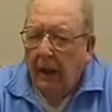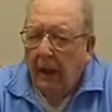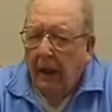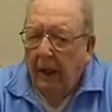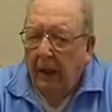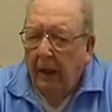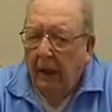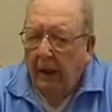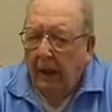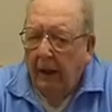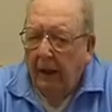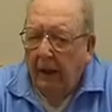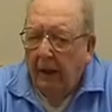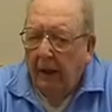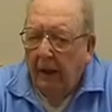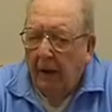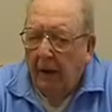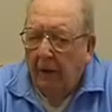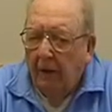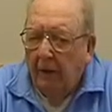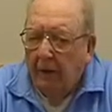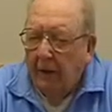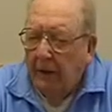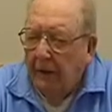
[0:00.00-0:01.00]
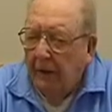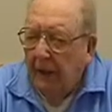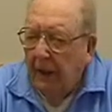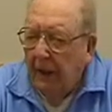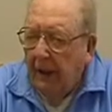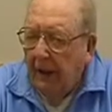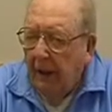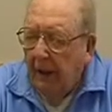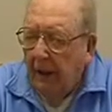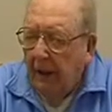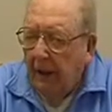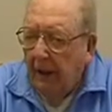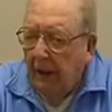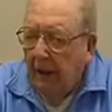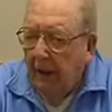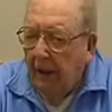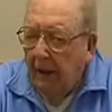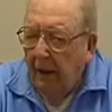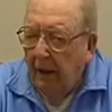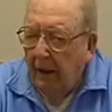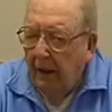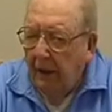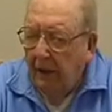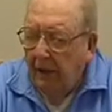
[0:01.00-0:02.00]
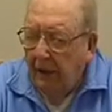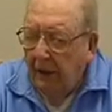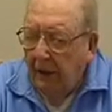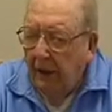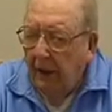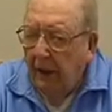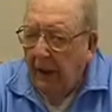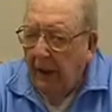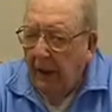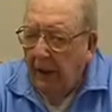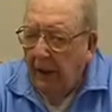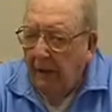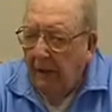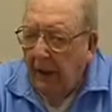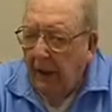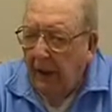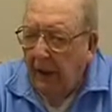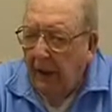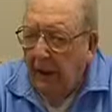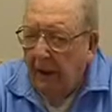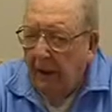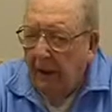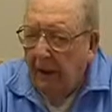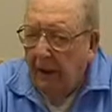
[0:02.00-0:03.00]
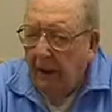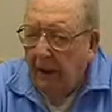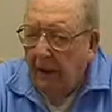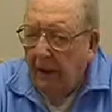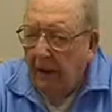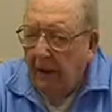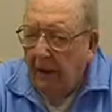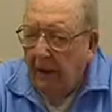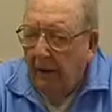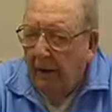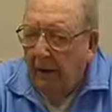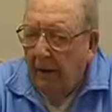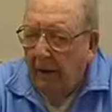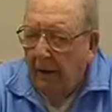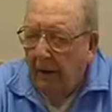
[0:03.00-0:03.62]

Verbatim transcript: and uh, we stayed in, uh, she and I stayed in uh,